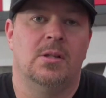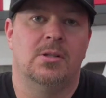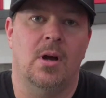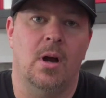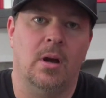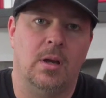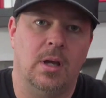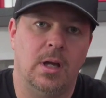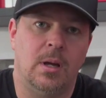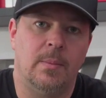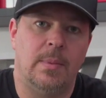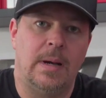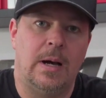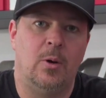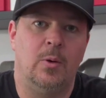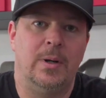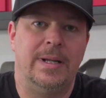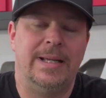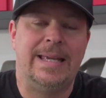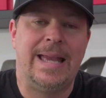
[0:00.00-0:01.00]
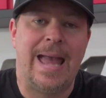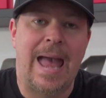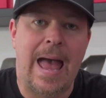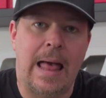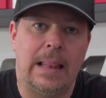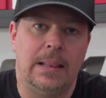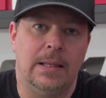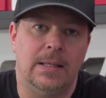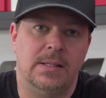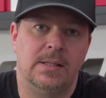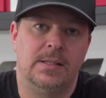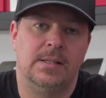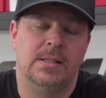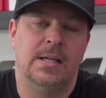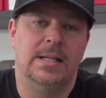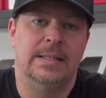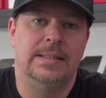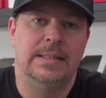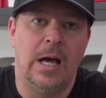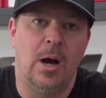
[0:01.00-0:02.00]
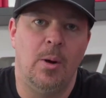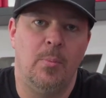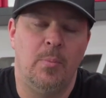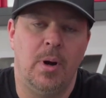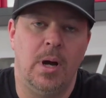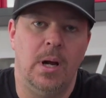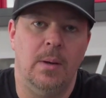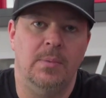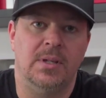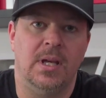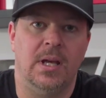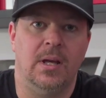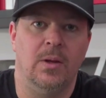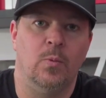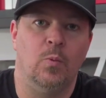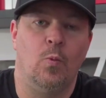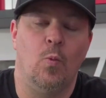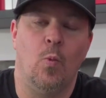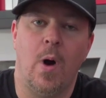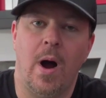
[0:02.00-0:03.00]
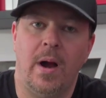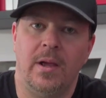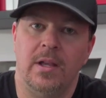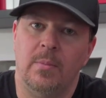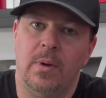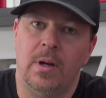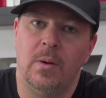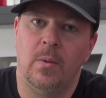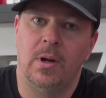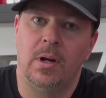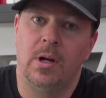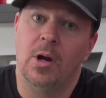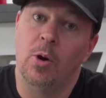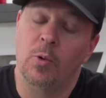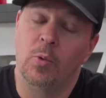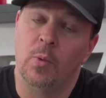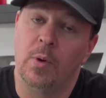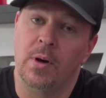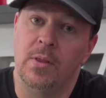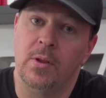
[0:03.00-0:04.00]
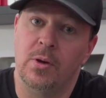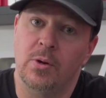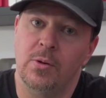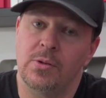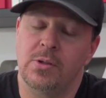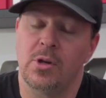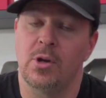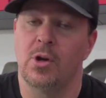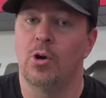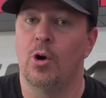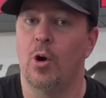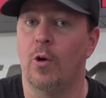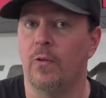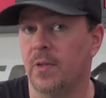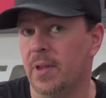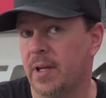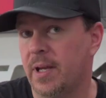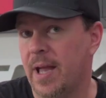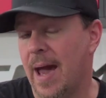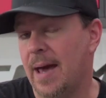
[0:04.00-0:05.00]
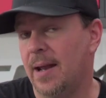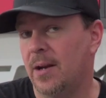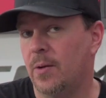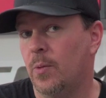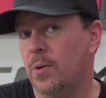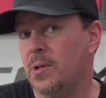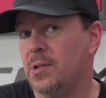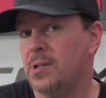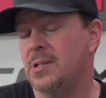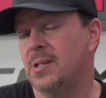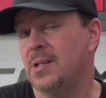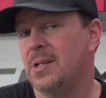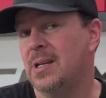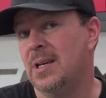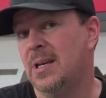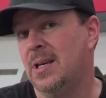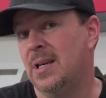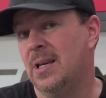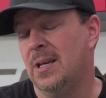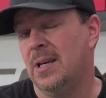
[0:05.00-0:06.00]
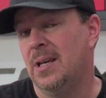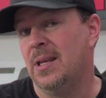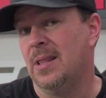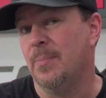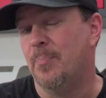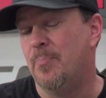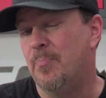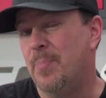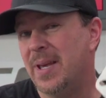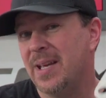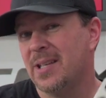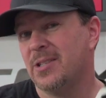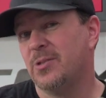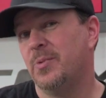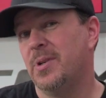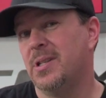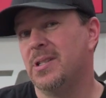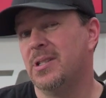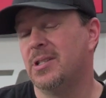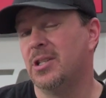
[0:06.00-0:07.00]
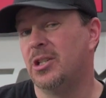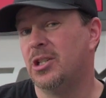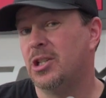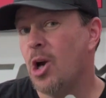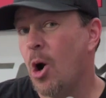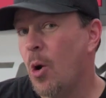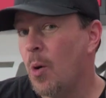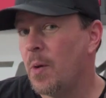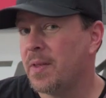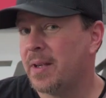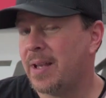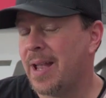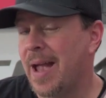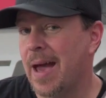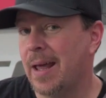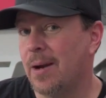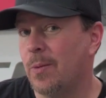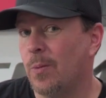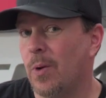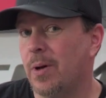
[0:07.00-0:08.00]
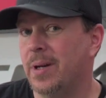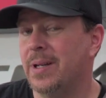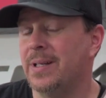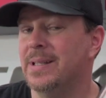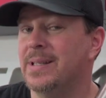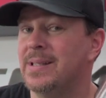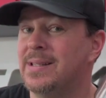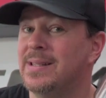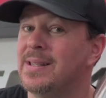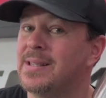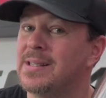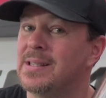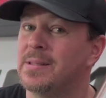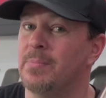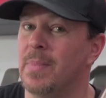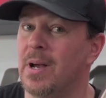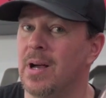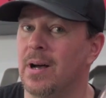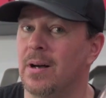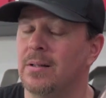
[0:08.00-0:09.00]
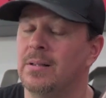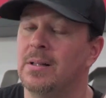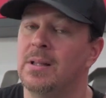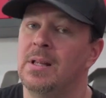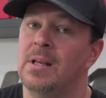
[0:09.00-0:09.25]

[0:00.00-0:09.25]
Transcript: talking about catless downpipes and why you might want to go with one of those over the catted ones. The biggest reason to go with a catted one is the smell.